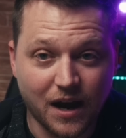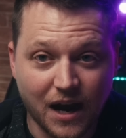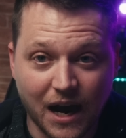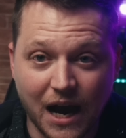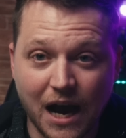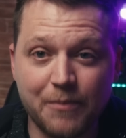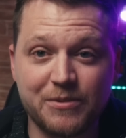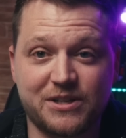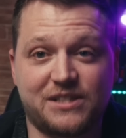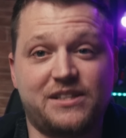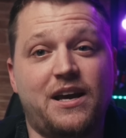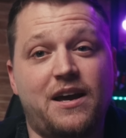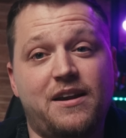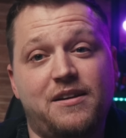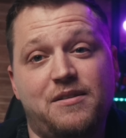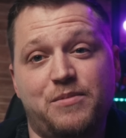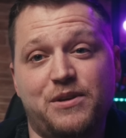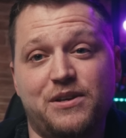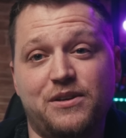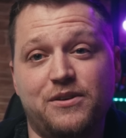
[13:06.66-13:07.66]
I'm excited
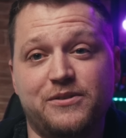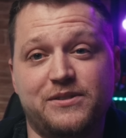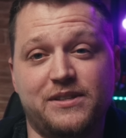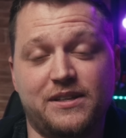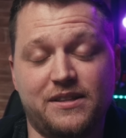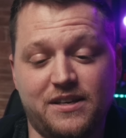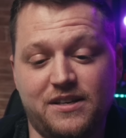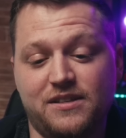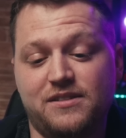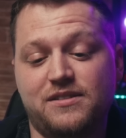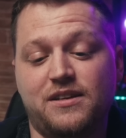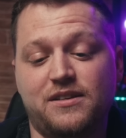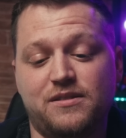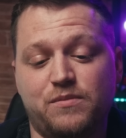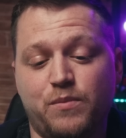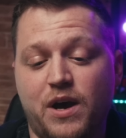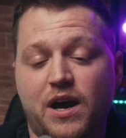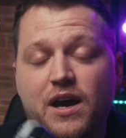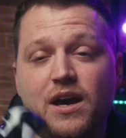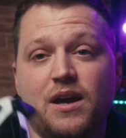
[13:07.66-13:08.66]
to be using this as
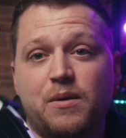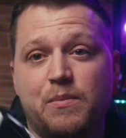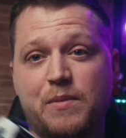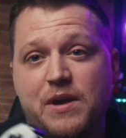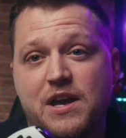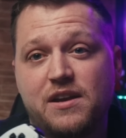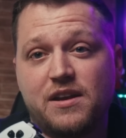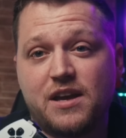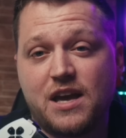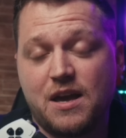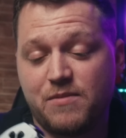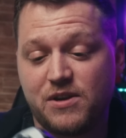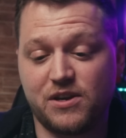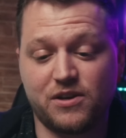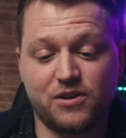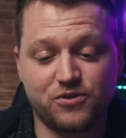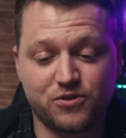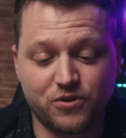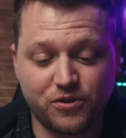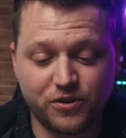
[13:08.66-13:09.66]
my main gaming
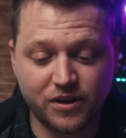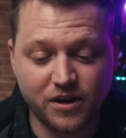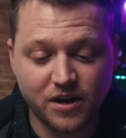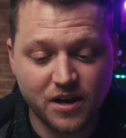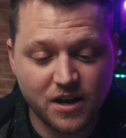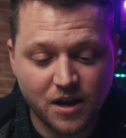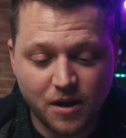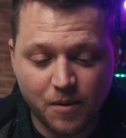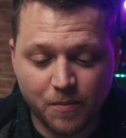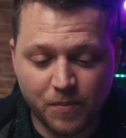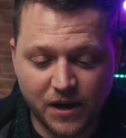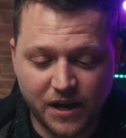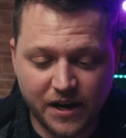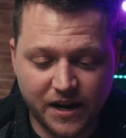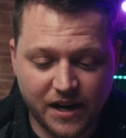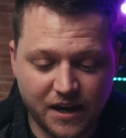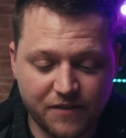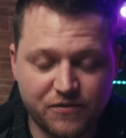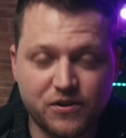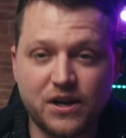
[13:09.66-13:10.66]
controller. But
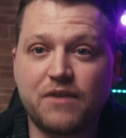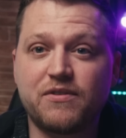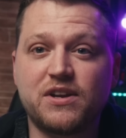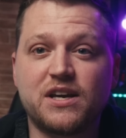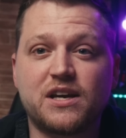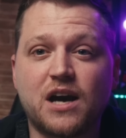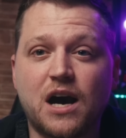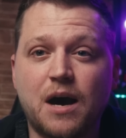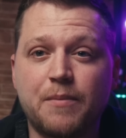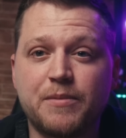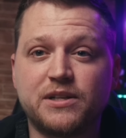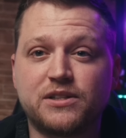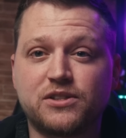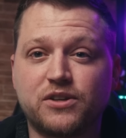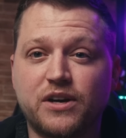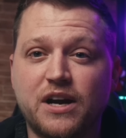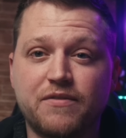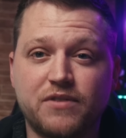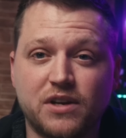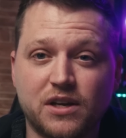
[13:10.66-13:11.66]
if you have any comments or
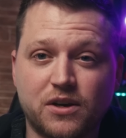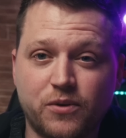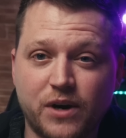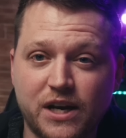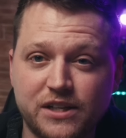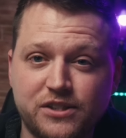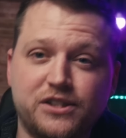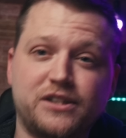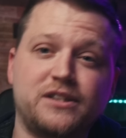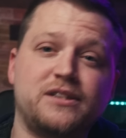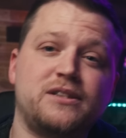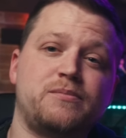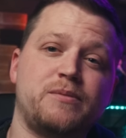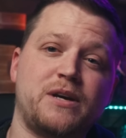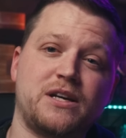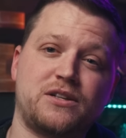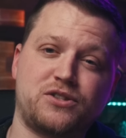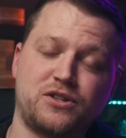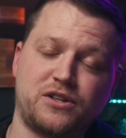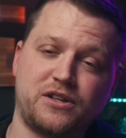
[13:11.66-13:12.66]
have any questions,
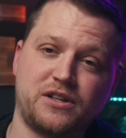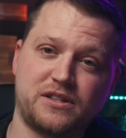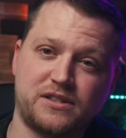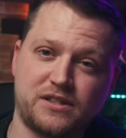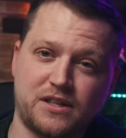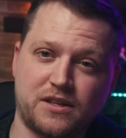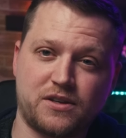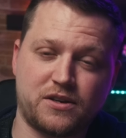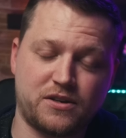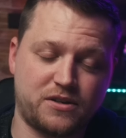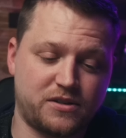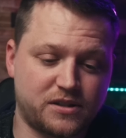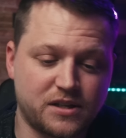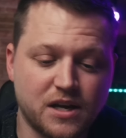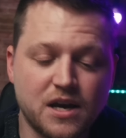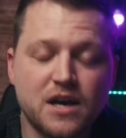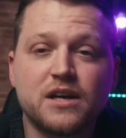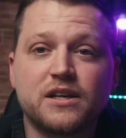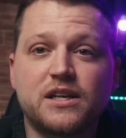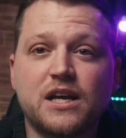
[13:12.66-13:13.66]
make sure you send those
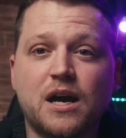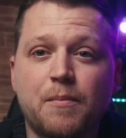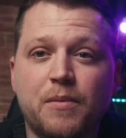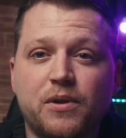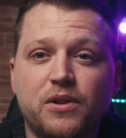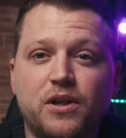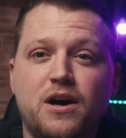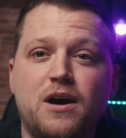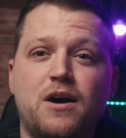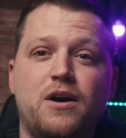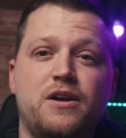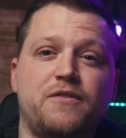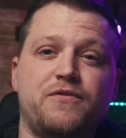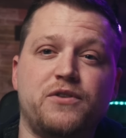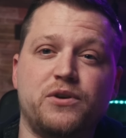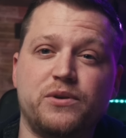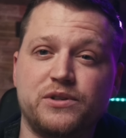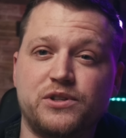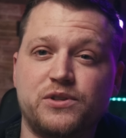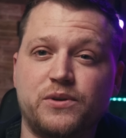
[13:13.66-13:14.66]
down below. And if
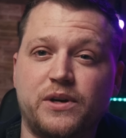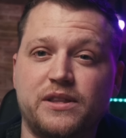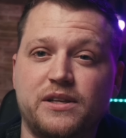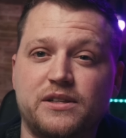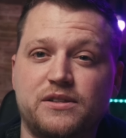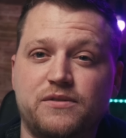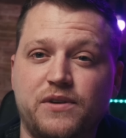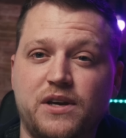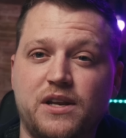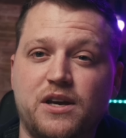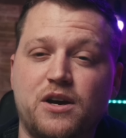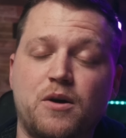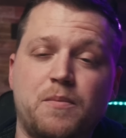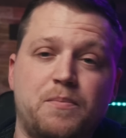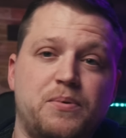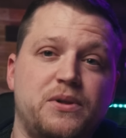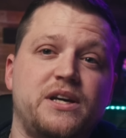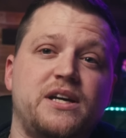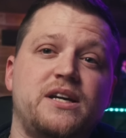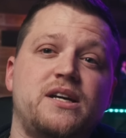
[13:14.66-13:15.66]
you enjoyed this video,
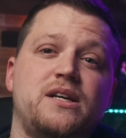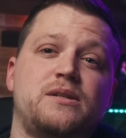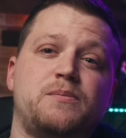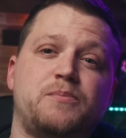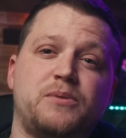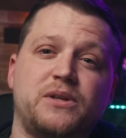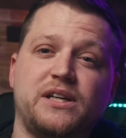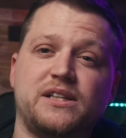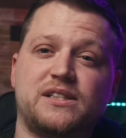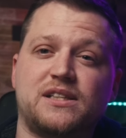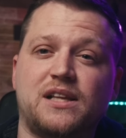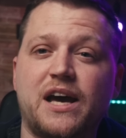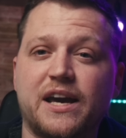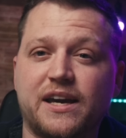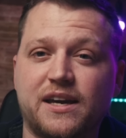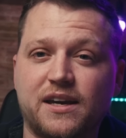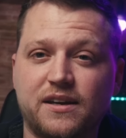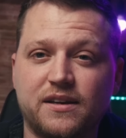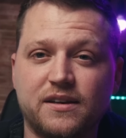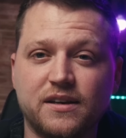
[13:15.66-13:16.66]
please
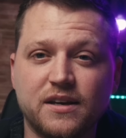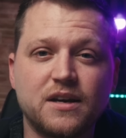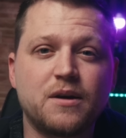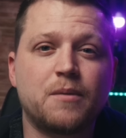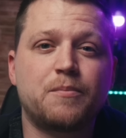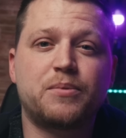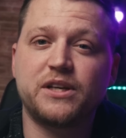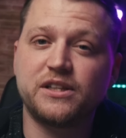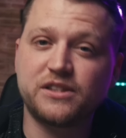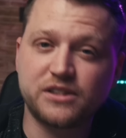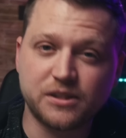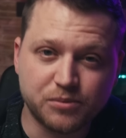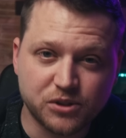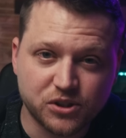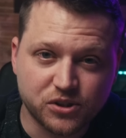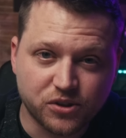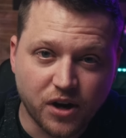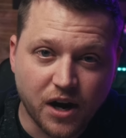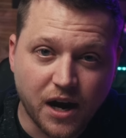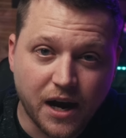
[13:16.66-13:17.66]
like it. Please
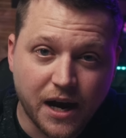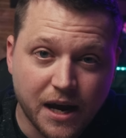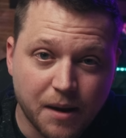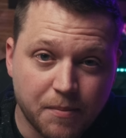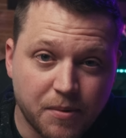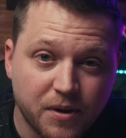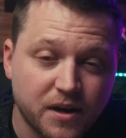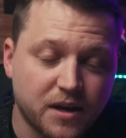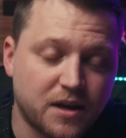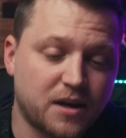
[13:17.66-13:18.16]
subscribe.